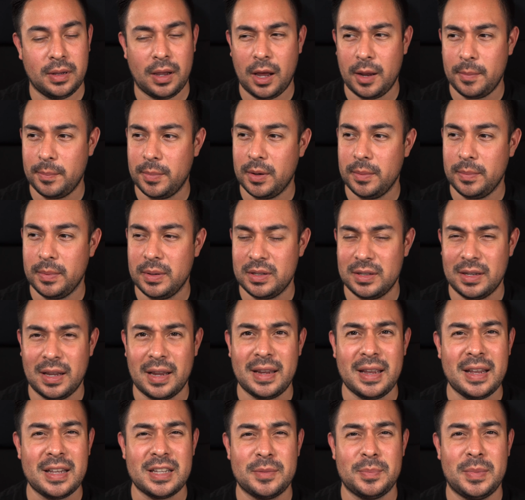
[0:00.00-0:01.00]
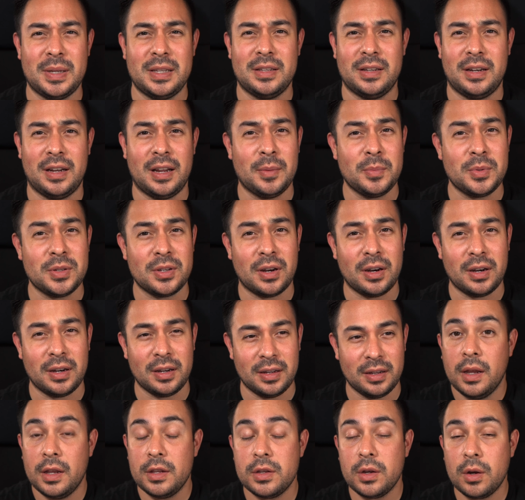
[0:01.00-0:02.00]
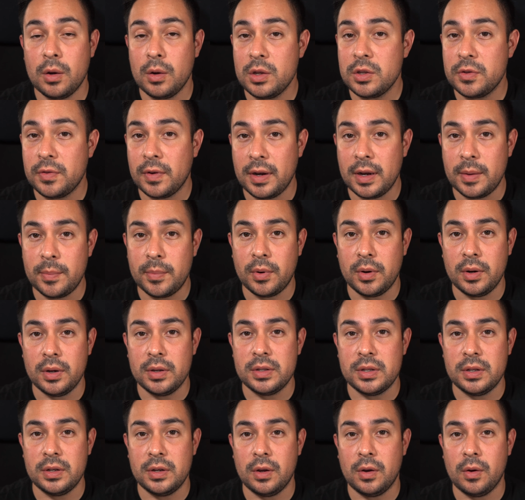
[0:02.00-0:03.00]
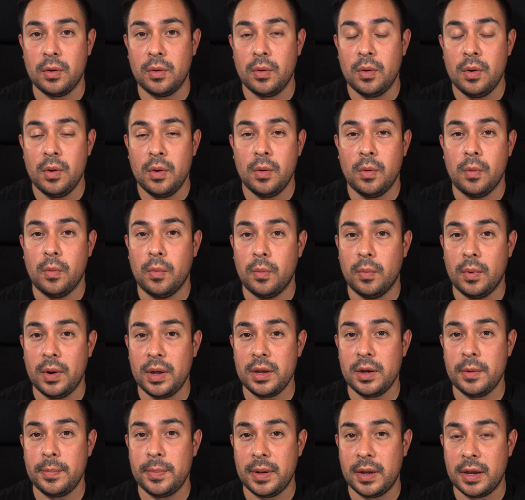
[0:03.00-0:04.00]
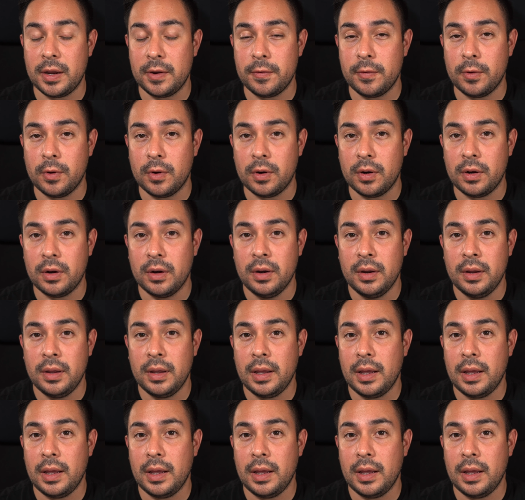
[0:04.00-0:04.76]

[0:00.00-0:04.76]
On purpose. I can't speak today, I'm sorry. It's always very important to know what you're paying for,